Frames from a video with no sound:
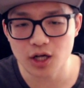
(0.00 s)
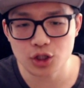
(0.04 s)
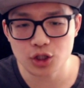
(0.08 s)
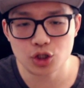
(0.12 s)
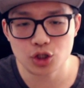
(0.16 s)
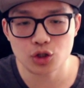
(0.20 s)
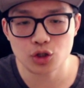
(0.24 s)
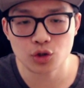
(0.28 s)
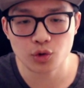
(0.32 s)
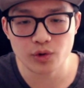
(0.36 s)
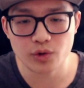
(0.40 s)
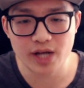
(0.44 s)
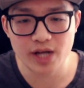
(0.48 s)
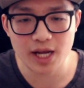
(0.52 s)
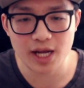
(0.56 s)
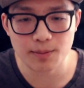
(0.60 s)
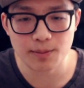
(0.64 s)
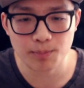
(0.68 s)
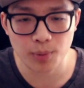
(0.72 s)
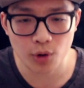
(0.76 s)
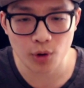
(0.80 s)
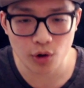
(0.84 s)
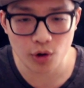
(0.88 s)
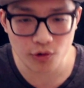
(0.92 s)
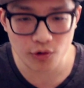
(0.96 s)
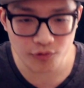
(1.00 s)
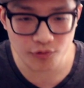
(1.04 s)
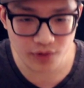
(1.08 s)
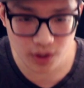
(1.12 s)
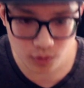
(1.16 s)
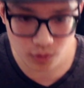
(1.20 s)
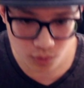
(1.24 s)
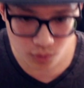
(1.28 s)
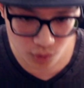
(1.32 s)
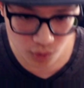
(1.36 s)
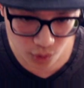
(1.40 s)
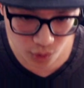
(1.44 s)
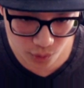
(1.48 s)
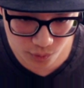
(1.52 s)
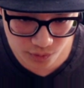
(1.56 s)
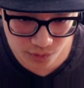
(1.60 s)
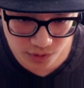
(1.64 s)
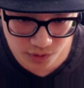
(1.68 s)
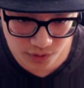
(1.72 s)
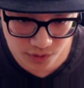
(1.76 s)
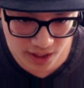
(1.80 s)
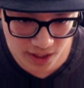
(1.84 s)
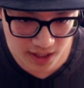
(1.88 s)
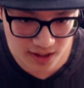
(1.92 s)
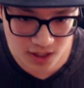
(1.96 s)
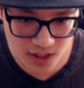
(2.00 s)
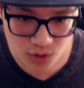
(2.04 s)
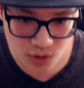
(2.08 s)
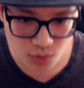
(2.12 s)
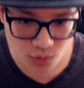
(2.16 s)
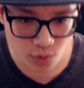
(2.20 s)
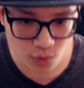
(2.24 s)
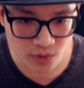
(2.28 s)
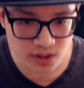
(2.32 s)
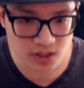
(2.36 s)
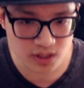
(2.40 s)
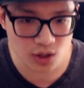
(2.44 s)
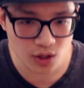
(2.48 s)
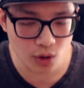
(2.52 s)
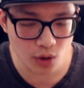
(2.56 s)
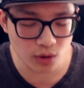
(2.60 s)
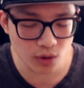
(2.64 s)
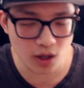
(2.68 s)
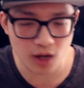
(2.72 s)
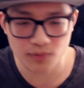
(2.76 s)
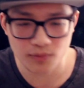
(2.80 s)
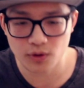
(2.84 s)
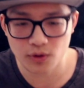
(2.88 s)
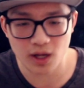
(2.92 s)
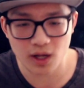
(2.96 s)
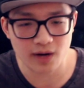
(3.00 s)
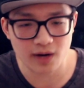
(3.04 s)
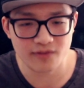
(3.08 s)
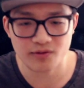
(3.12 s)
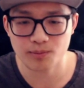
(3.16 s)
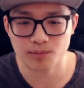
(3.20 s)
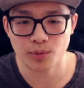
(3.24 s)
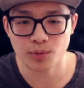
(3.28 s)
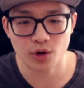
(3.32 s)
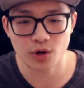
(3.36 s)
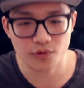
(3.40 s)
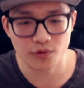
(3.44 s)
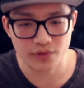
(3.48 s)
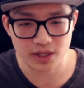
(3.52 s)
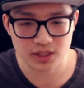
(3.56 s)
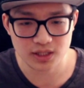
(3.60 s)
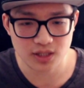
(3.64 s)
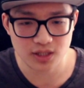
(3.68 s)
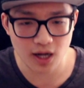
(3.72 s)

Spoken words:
to create perfect runes, right? This rune's not even perfect.